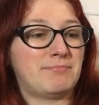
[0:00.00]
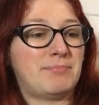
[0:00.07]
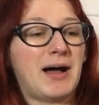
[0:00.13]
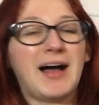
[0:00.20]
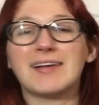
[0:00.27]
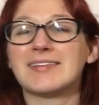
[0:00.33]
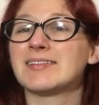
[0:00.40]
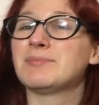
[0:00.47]

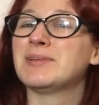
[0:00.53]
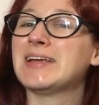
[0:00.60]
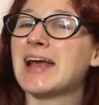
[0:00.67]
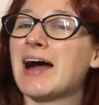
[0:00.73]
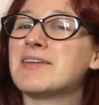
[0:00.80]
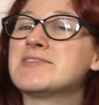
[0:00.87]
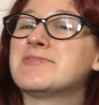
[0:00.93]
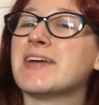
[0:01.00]
possibly
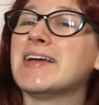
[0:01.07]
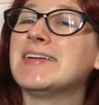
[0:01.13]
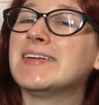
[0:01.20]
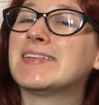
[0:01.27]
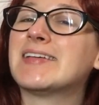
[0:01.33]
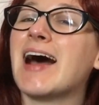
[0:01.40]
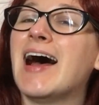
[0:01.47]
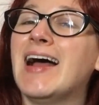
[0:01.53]
out of
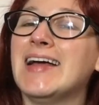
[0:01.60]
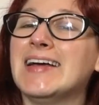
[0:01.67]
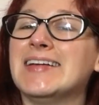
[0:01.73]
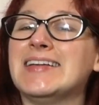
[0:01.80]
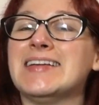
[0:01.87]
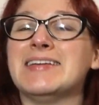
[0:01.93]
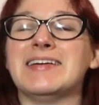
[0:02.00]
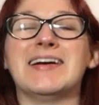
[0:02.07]

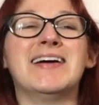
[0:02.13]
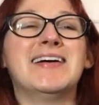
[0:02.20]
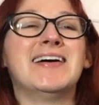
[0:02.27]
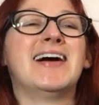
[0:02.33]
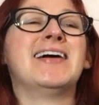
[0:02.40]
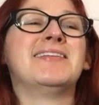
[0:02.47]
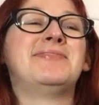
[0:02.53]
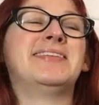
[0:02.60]
anxiety,
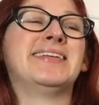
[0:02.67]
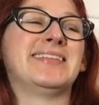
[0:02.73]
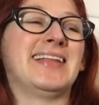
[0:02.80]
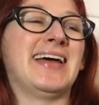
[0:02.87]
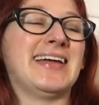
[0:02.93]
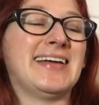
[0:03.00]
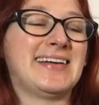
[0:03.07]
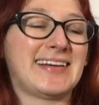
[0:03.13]

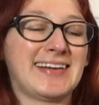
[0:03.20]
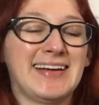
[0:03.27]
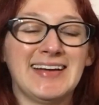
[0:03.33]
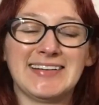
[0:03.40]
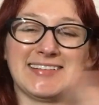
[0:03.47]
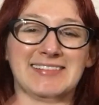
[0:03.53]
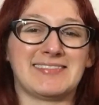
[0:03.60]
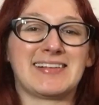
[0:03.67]
like,
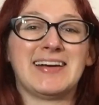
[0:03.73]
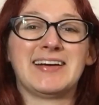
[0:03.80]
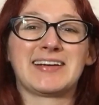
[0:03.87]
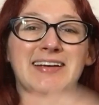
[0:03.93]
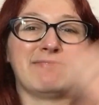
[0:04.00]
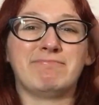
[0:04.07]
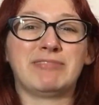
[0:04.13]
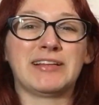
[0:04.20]
just
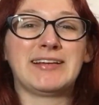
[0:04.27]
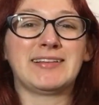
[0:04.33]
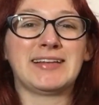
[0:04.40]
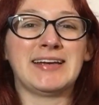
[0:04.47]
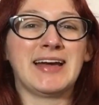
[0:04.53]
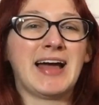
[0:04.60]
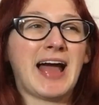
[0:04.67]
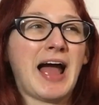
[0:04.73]

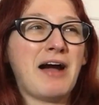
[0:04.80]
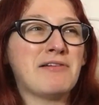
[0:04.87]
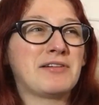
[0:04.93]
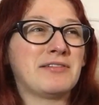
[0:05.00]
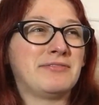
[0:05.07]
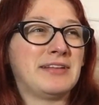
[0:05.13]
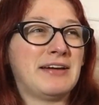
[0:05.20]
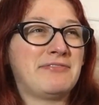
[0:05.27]
completely out
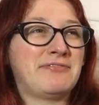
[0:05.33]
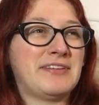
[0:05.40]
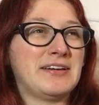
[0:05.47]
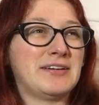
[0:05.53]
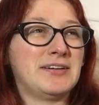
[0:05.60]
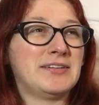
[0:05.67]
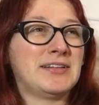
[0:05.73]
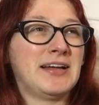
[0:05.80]
of left
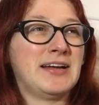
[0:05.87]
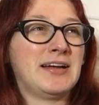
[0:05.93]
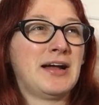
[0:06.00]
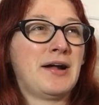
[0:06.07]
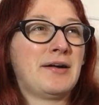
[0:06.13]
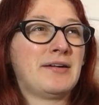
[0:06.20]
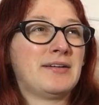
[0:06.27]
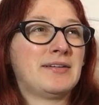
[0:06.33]
field,
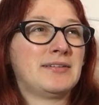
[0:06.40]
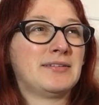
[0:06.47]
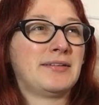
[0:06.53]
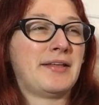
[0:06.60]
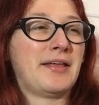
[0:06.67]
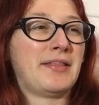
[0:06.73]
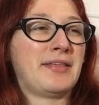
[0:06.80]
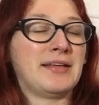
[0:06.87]

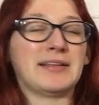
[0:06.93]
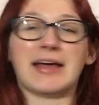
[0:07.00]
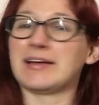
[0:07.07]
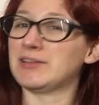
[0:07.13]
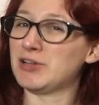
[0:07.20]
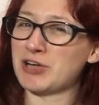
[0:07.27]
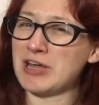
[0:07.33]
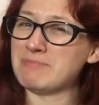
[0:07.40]
that, like,
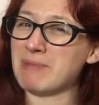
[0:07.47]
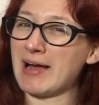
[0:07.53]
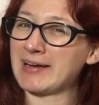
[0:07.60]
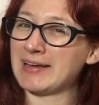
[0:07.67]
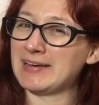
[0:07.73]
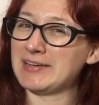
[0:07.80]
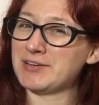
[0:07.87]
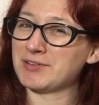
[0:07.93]
looking
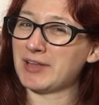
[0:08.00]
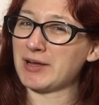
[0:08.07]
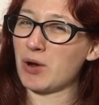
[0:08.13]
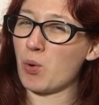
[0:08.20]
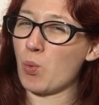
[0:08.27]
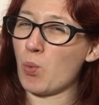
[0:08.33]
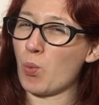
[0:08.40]
back at it, you're like,